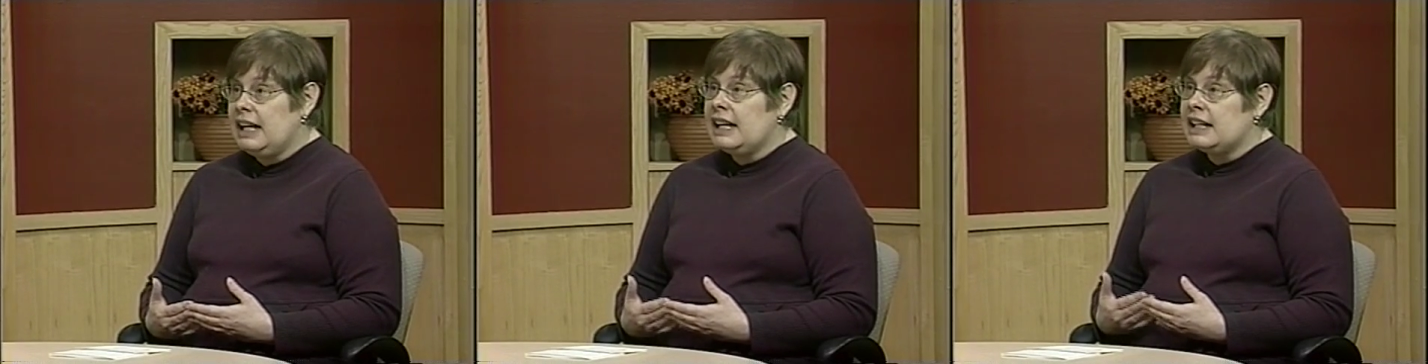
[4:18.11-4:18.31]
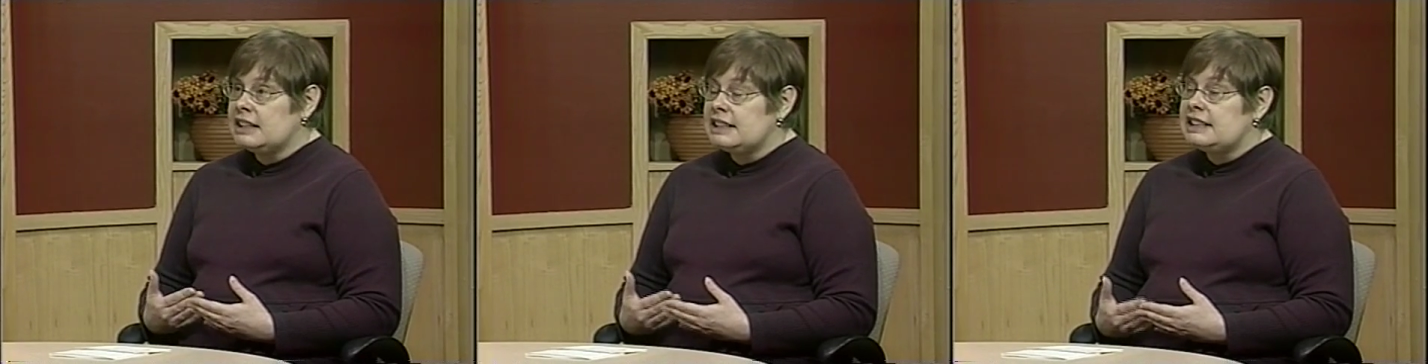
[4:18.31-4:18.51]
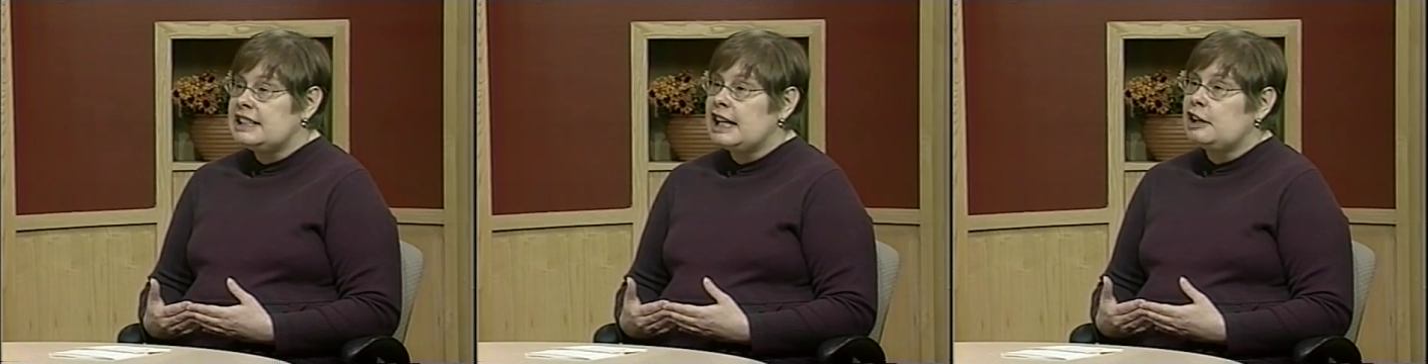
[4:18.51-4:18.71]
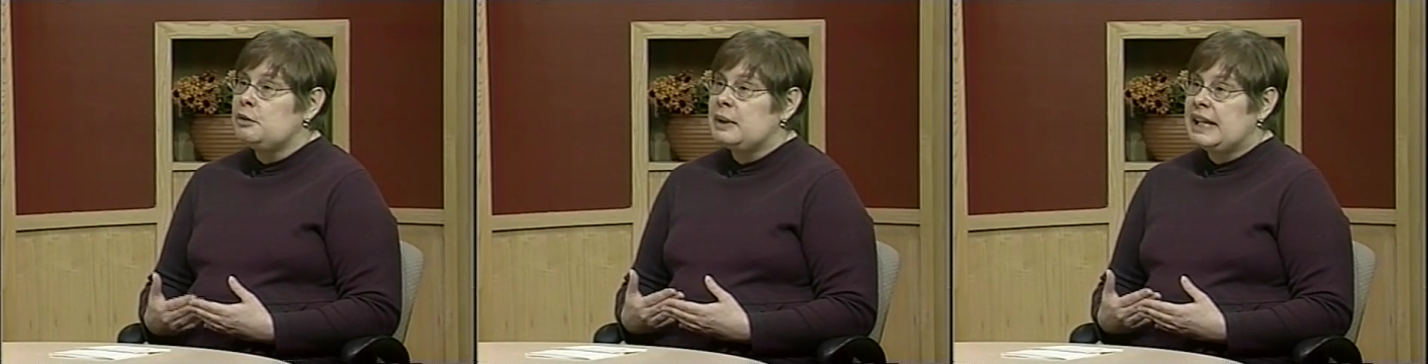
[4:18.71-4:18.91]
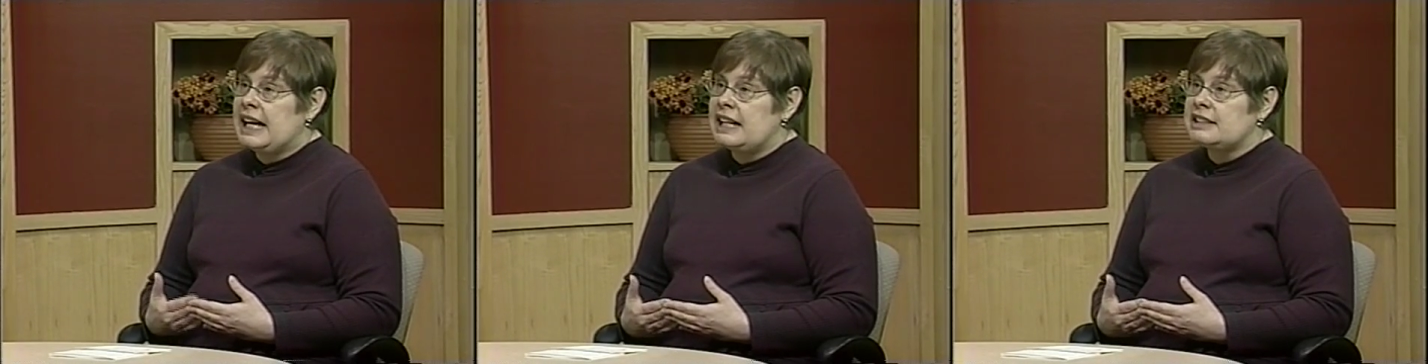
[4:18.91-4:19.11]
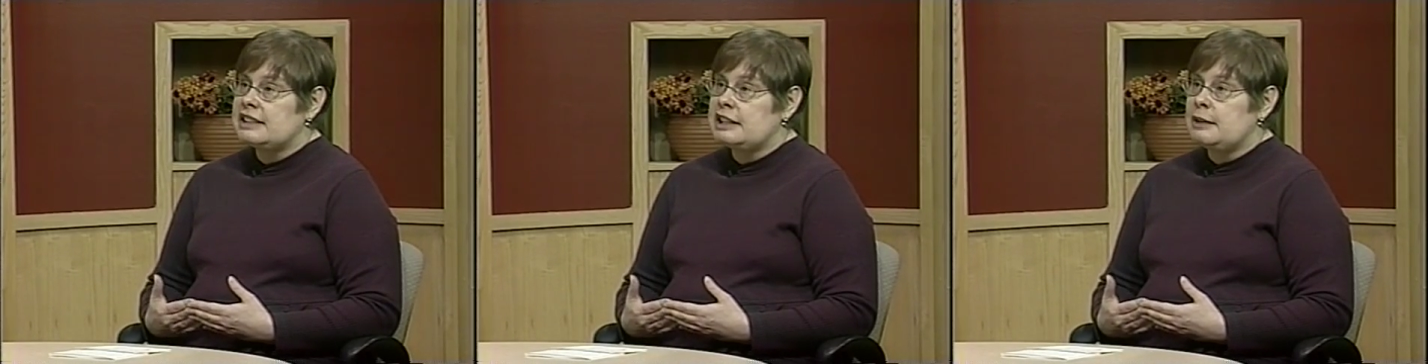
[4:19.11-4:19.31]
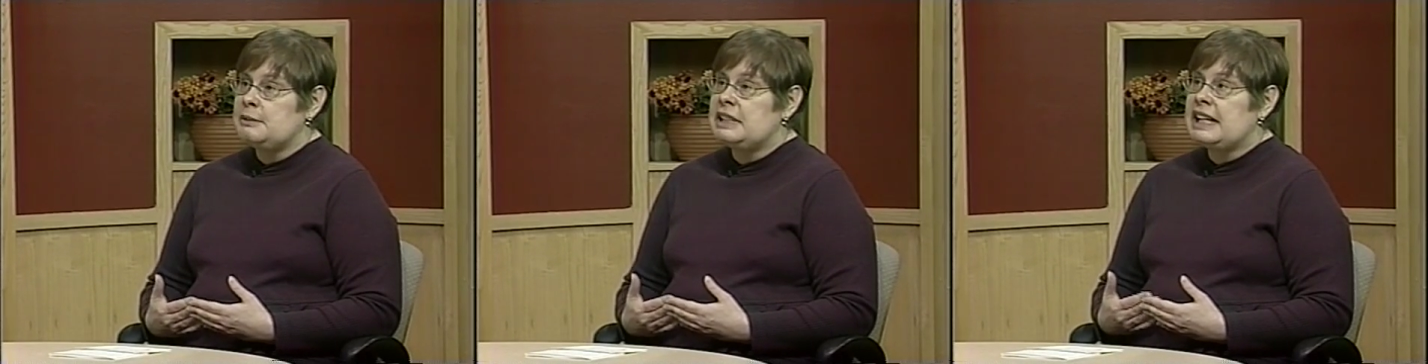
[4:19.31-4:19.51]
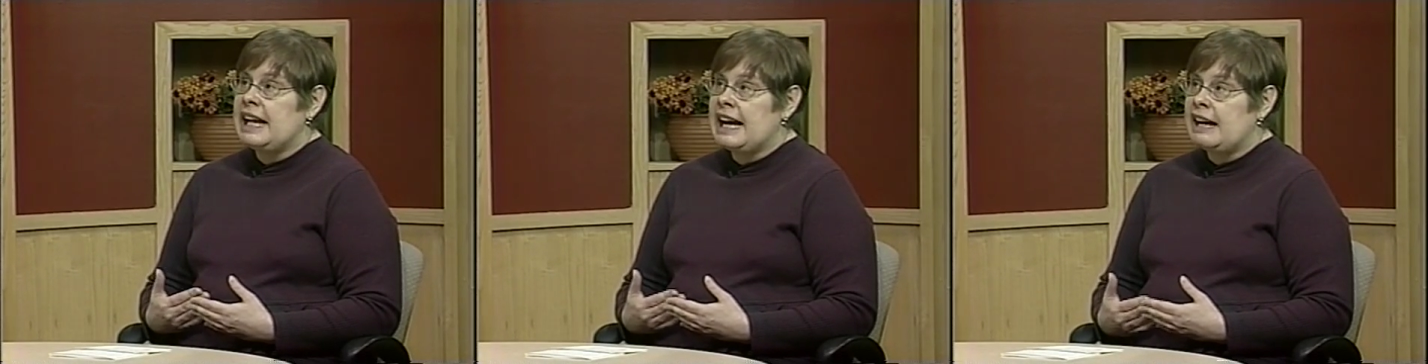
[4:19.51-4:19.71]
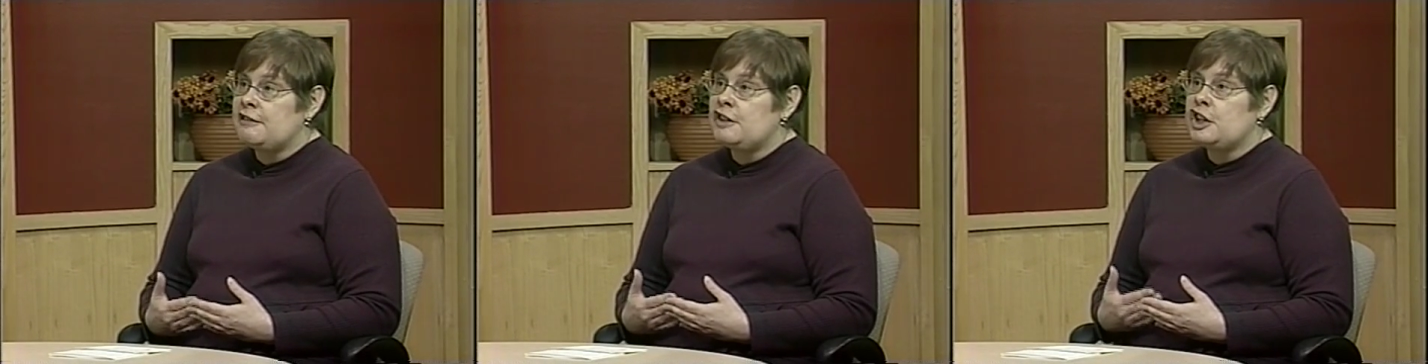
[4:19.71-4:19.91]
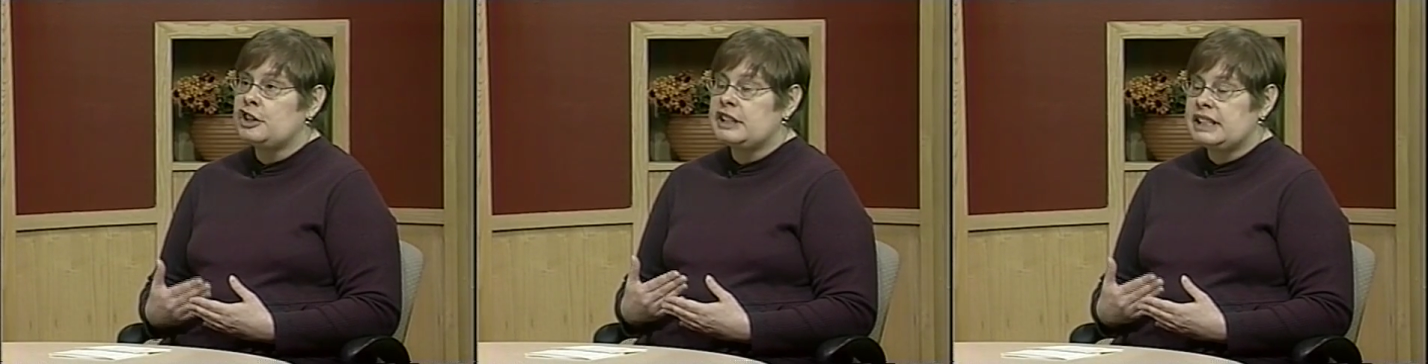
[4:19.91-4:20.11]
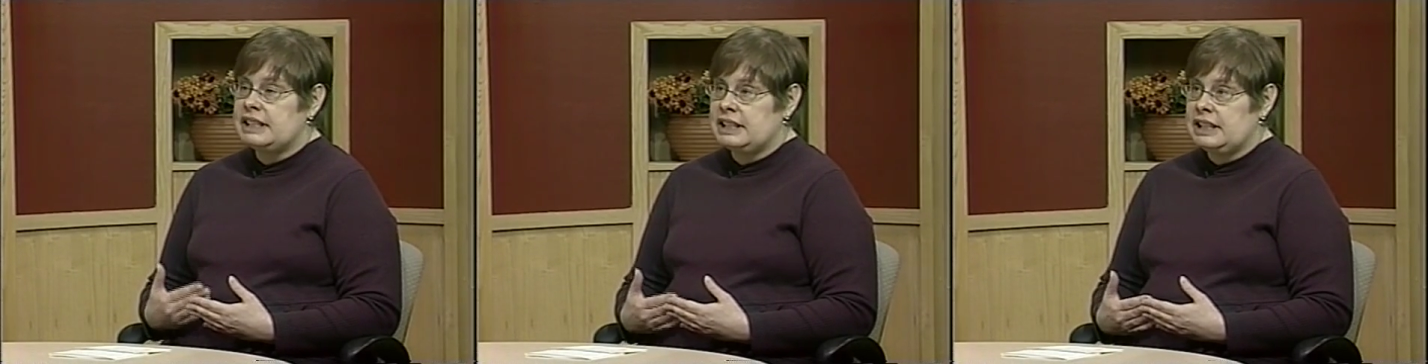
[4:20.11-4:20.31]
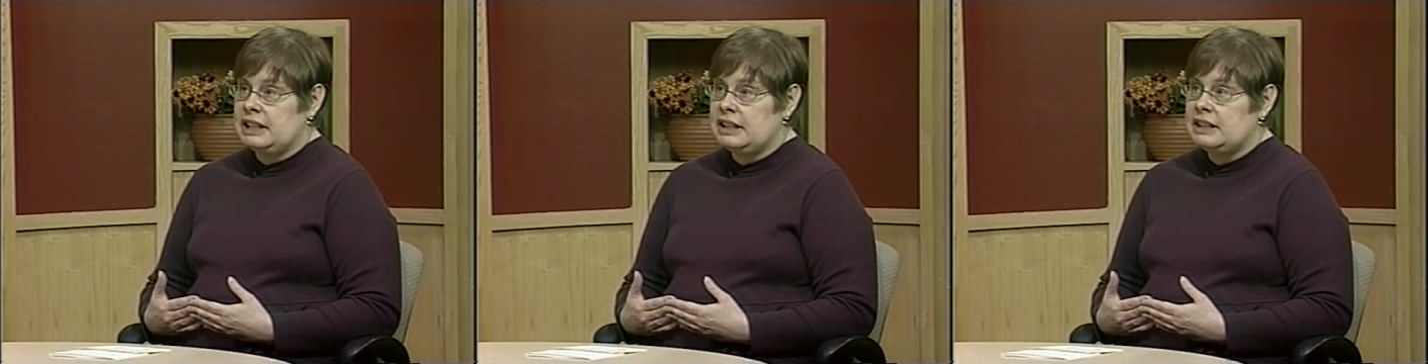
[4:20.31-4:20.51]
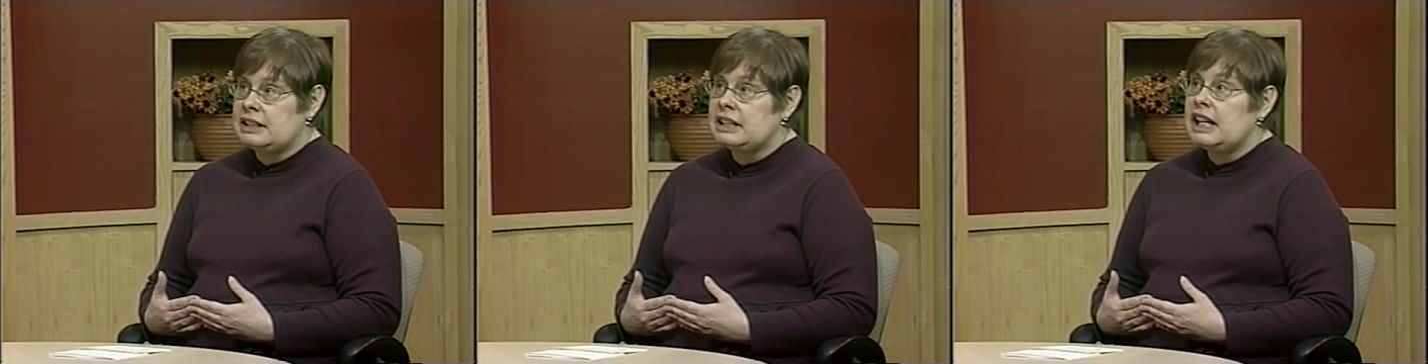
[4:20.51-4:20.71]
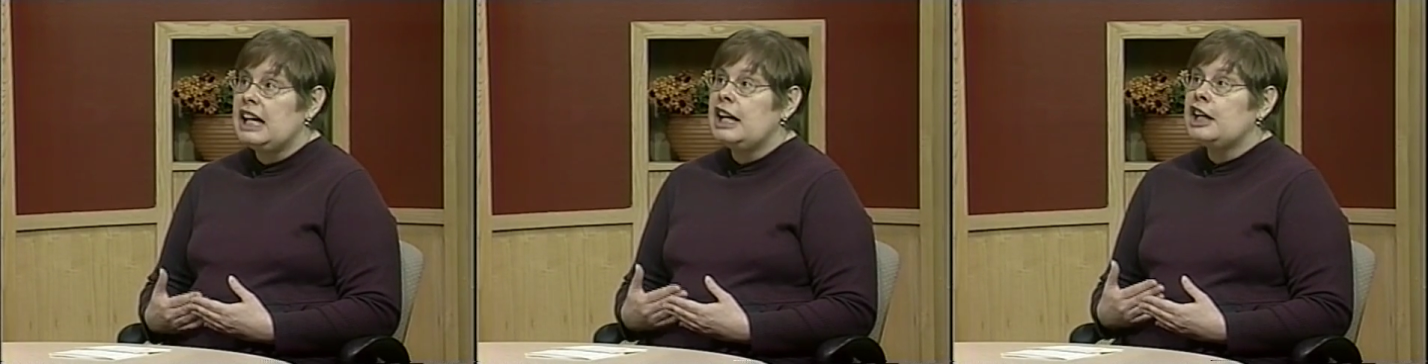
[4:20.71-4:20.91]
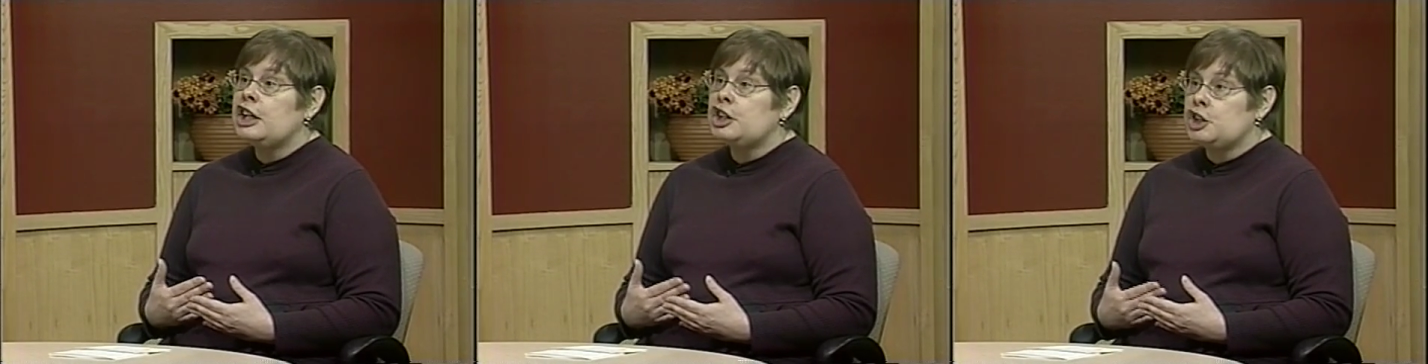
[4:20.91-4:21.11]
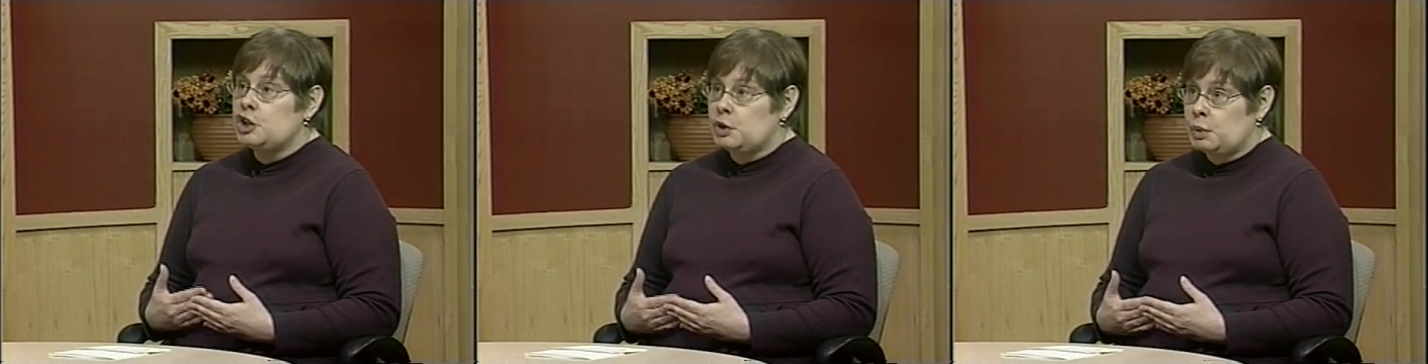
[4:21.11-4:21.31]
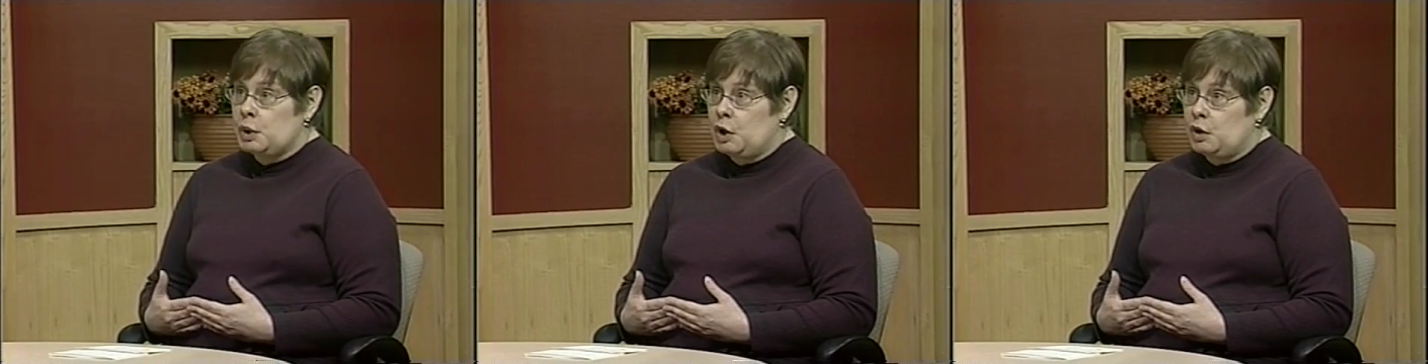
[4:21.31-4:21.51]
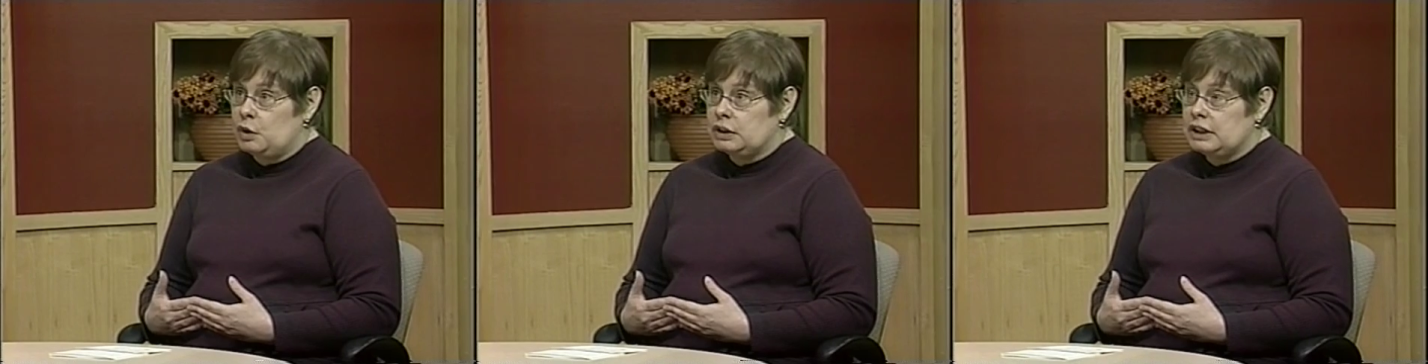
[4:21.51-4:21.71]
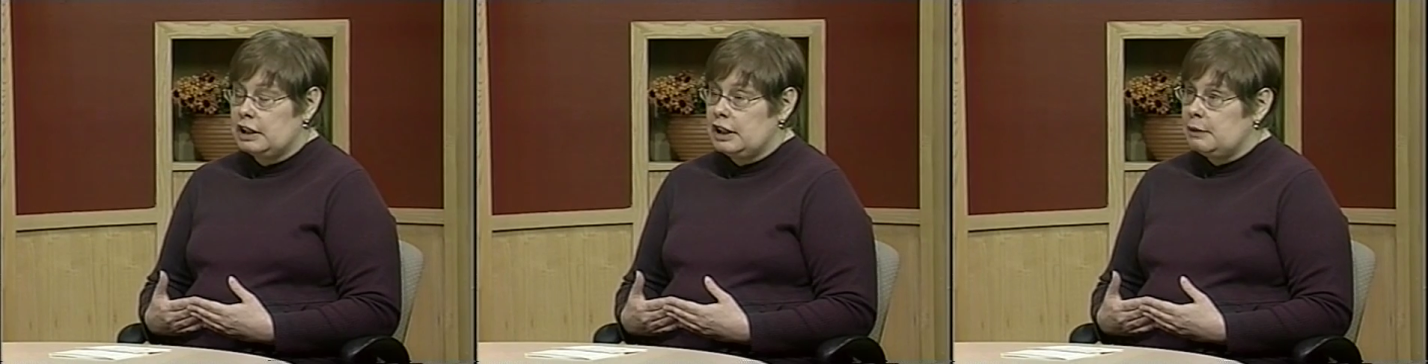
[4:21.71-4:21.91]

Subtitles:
Instead, we ask them to have their disease controlled,